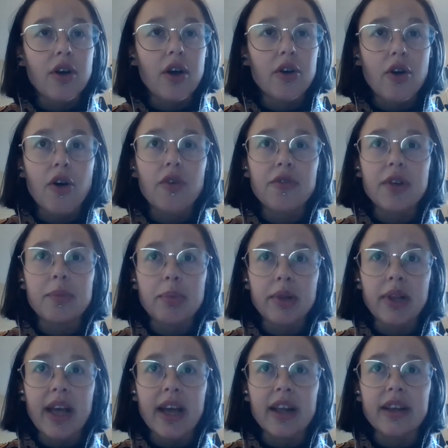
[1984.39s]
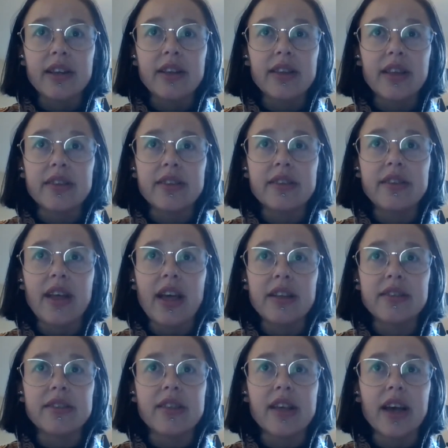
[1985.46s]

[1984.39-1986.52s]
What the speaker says: COVID plan that states